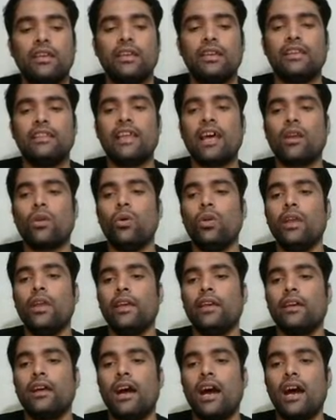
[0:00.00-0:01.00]
in the
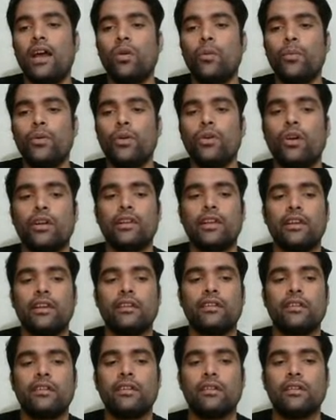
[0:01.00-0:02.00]
rolling. I hope you got
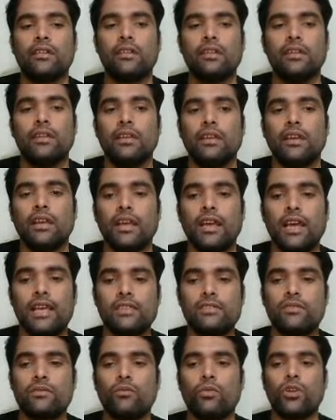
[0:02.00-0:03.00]
it,
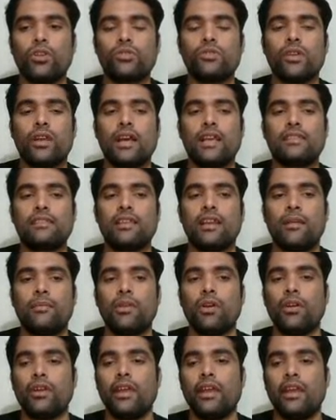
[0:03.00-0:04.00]
guys. What is your answer? I'm
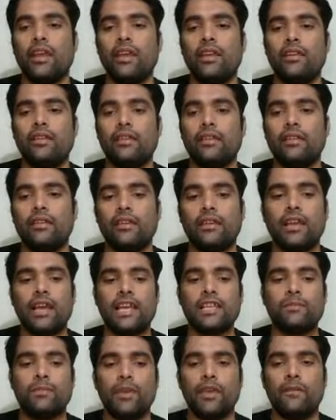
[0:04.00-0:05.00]
not getting.
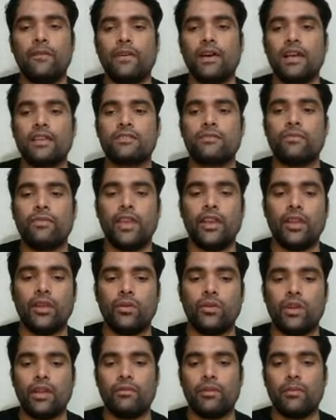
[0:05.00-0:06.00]
Guys, be fast. Very
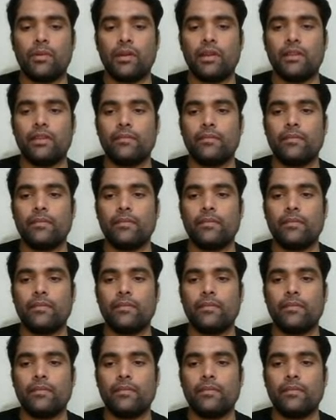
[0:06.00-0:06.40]
good, everybody.